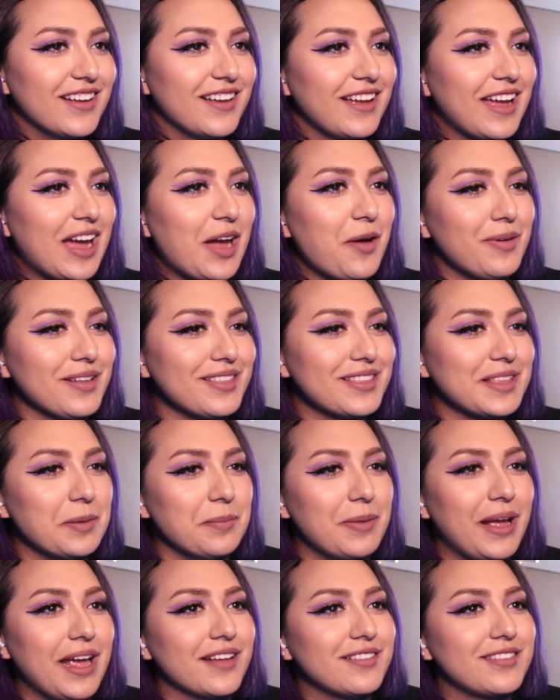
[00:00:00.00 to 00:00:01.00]
How is
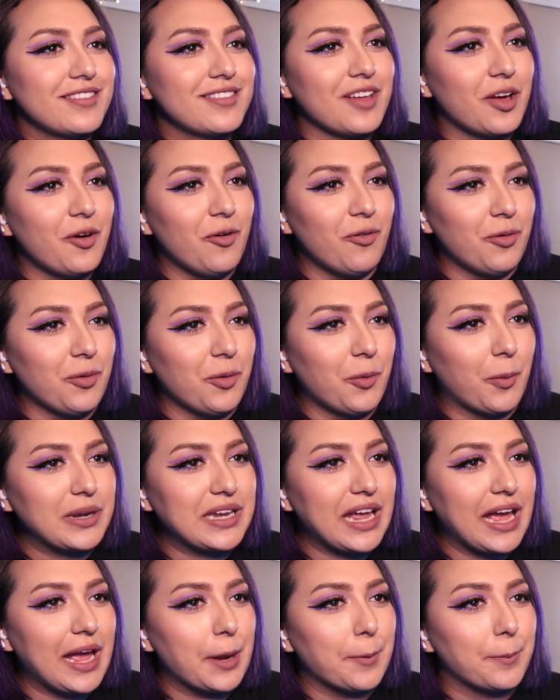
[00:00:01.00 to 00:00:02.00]
a man so
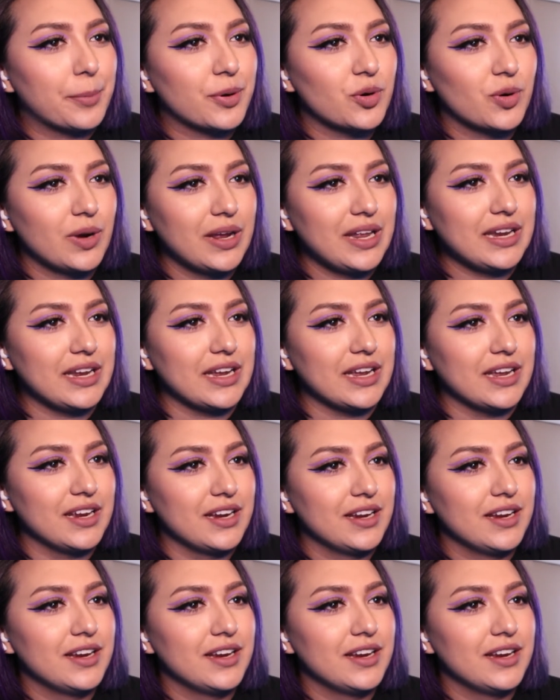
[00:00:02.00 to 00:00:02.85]
damn pretty?